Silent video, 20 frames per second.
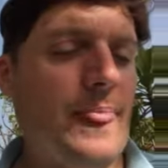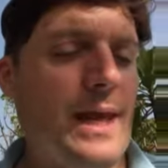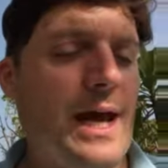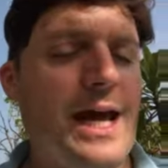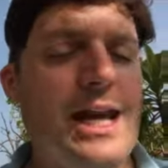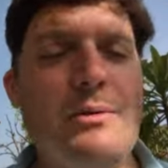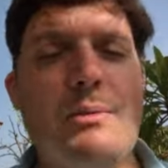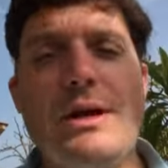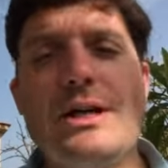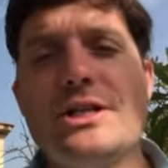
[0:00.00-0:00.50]

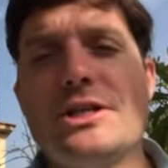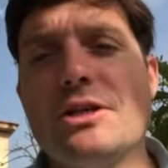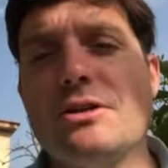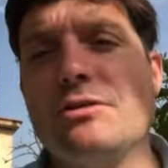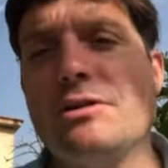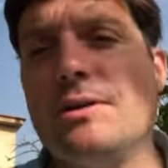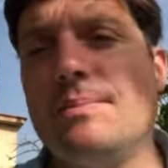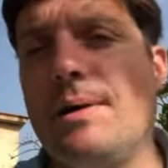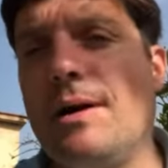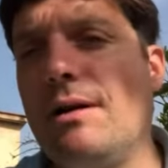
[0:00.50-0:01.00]
Anyway, so
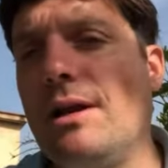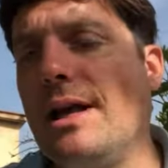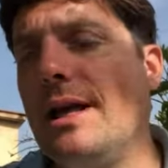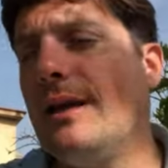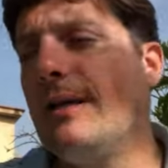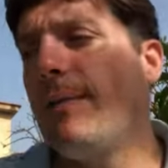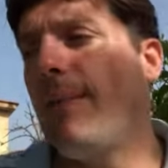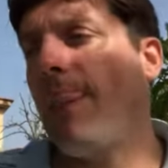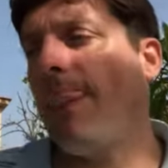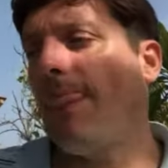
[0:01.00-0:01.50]

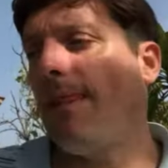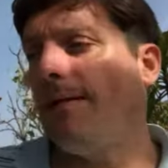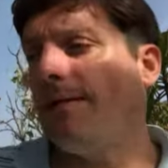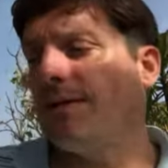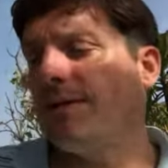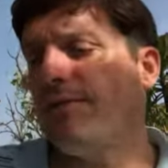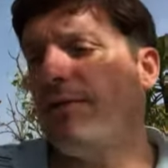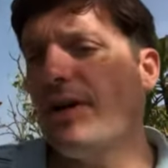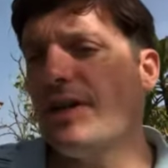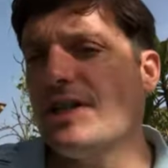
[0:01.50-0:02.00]
Napoleon,
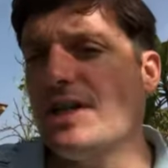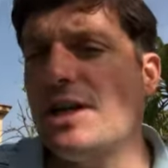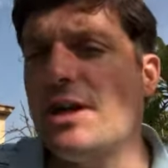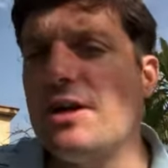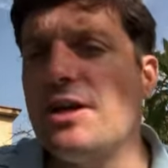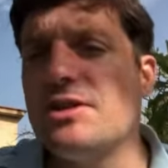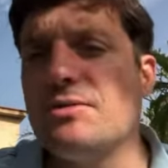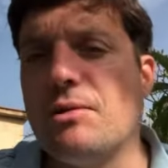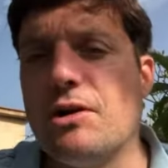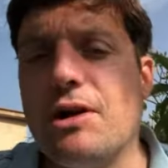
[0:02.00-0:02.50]
so far as I know,
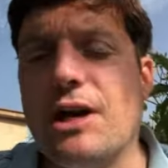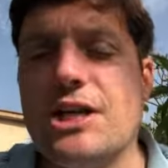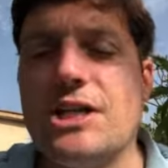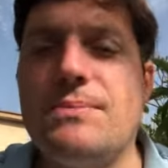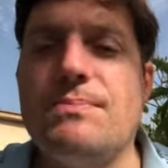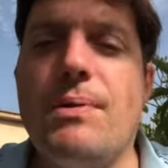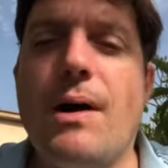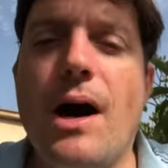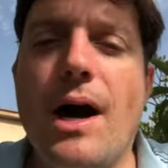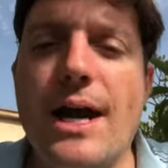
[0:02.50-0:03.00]
he's the one who
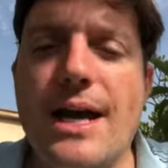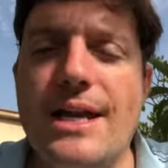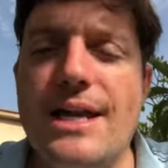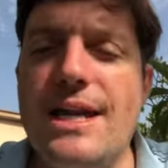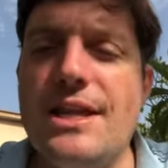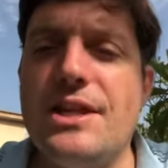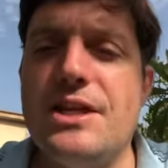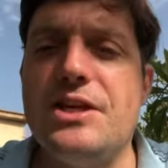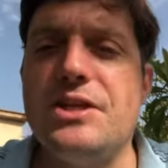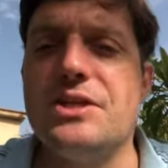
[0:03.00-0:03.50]
actually
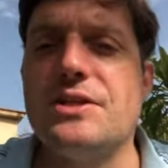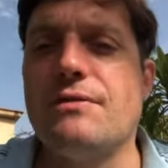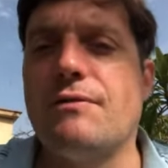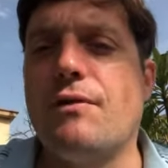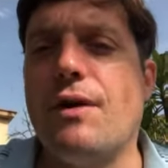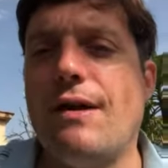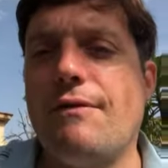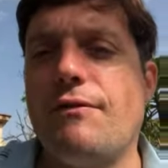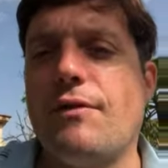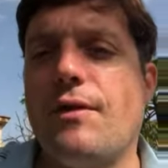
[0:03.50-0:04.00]
pioneered the use of
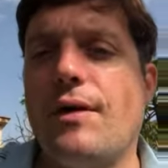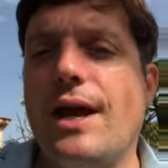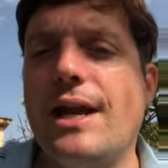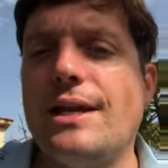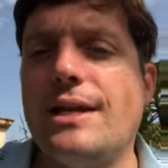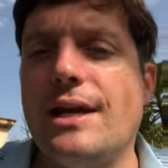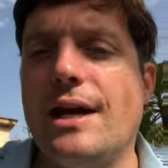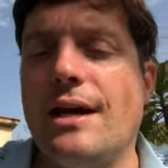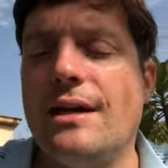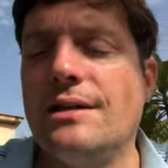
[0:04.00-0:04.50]

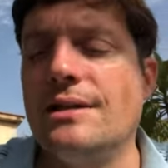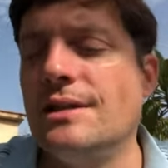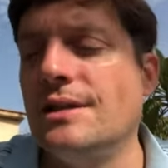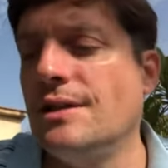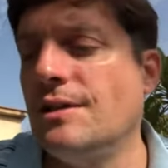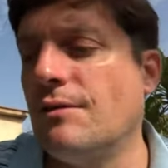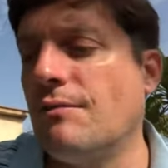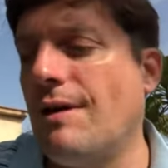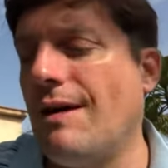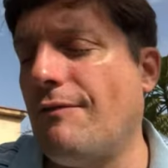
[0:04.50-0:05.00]
referenda.
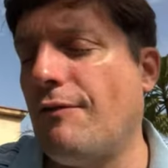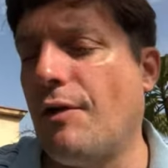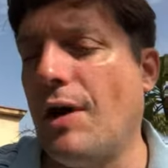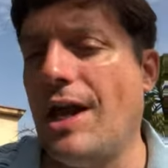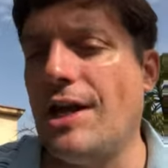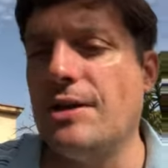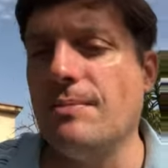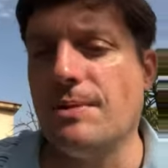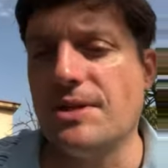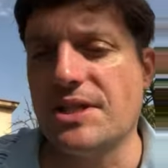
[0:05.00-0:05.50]

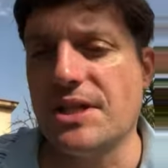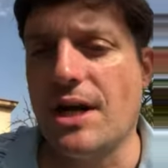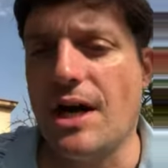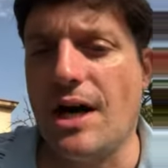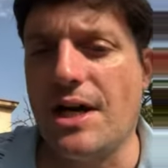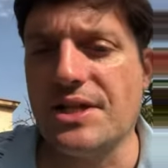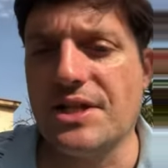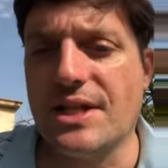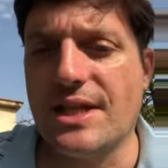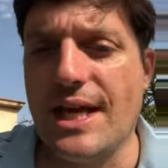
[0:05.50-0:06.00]
Referendum was an
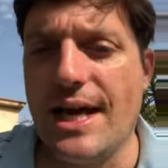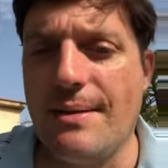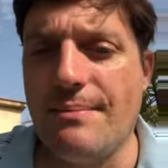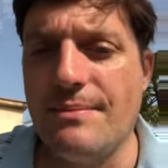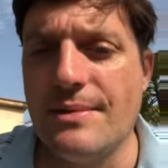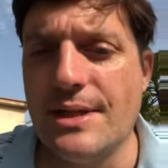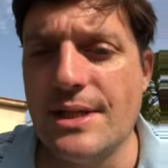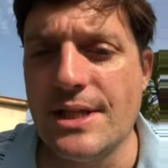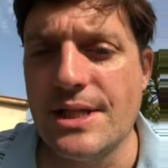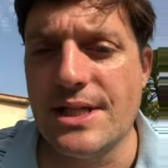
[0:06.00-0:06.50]
ask
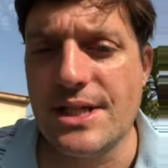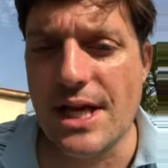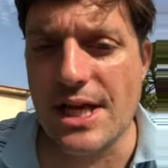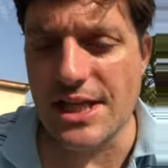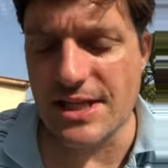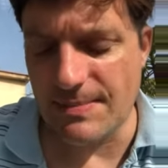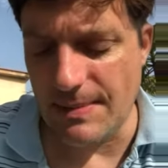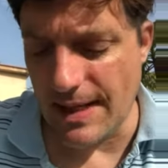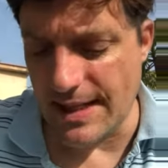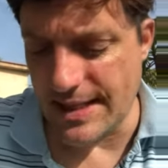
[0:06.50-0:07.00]
them,
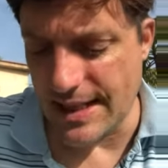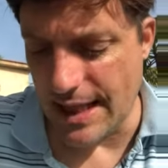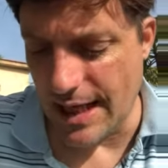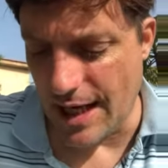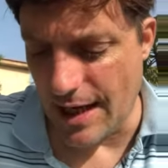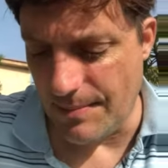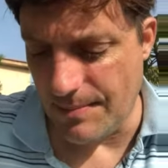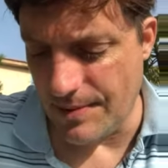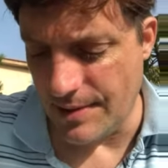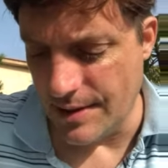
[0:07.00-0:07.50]
sons messed that
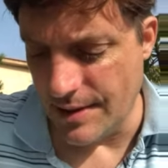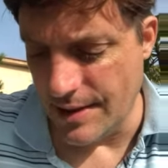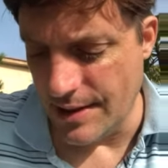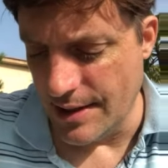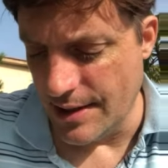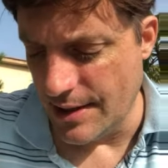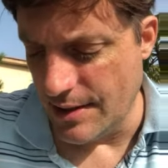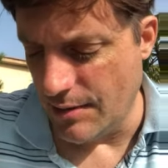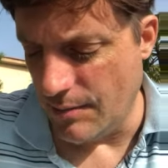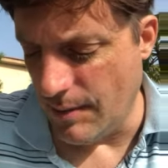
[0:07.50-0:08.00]
up.
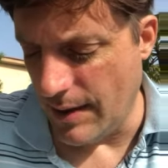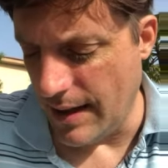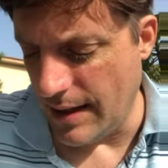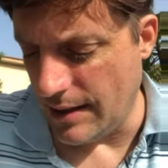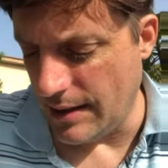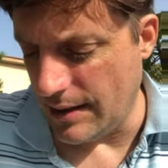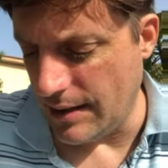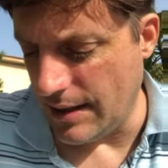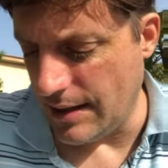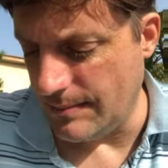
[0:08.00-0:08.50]

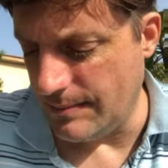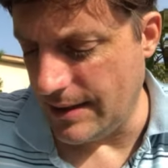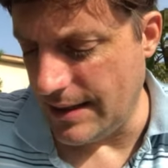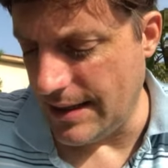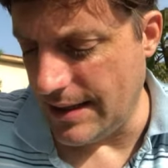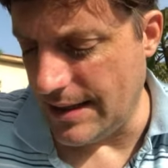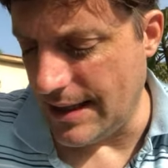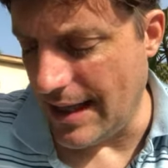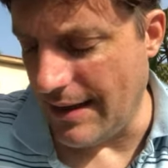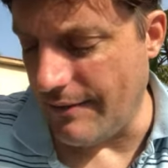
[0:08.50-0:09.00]
Well, he
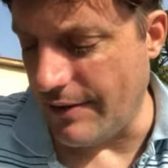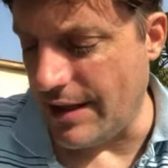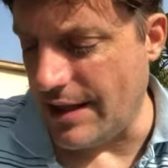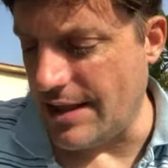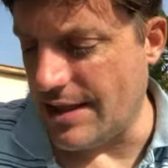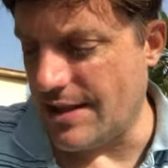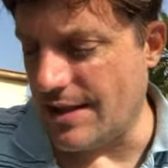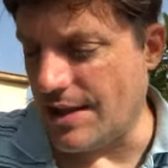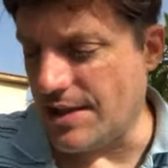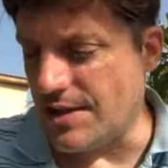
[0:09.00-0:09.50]
didn't have any
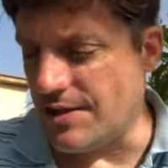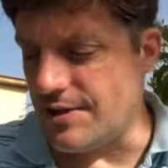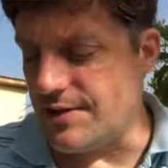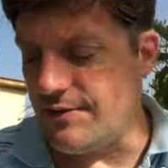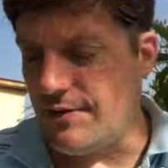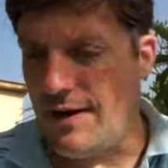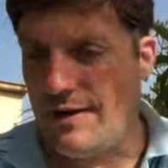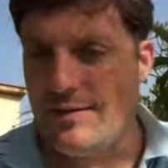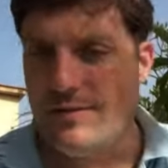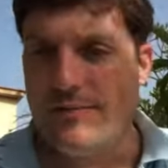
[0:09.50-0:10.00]
sons, he
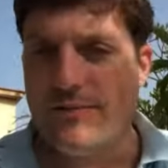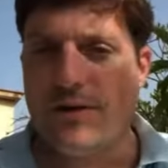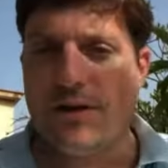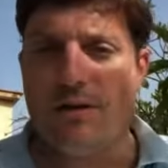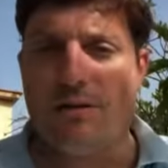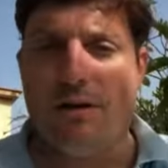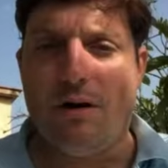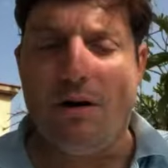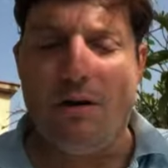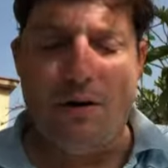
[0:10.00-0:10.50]
survived them
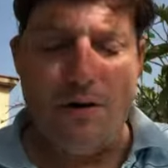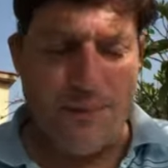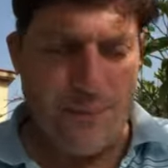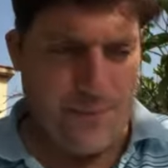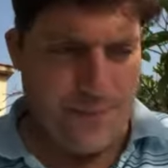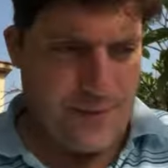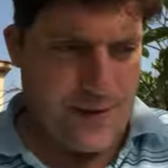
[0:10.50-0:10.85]
too long.